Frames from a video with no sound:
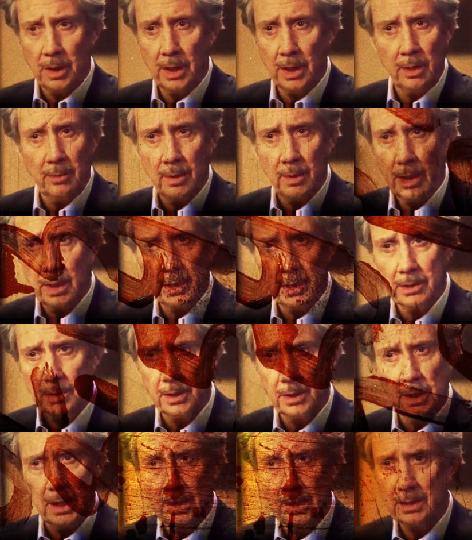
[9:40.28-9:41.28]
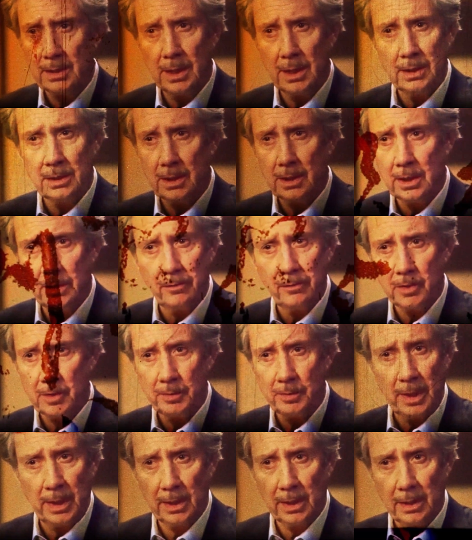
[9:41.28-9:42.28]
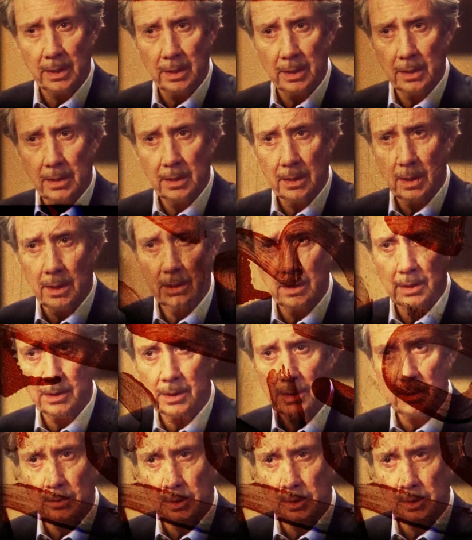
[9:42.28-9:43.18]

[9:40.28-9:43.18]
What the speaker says: than anybody else in the United States has ever spent on this